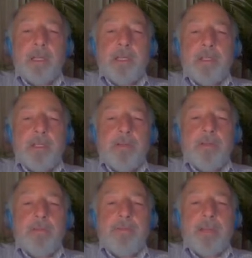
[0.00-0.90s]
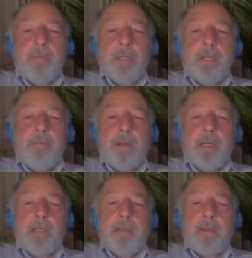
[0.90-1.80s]
continuous refinement, and
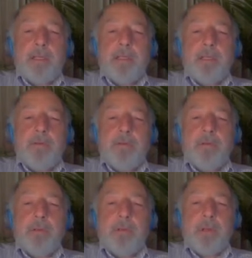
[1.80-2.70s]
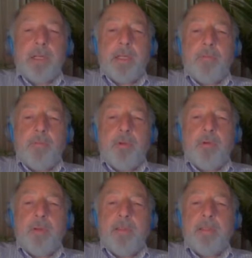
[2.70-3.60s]
productization
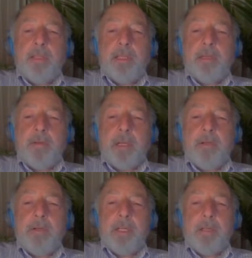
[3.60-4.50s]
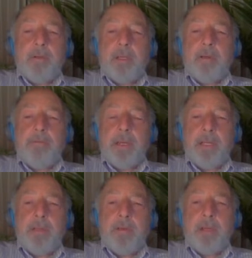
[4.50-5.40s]
will result in greater and greater
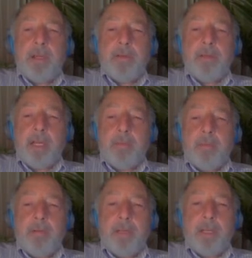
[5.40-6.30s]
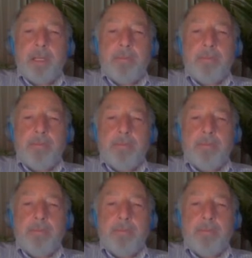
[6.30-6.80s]
value as time goes on.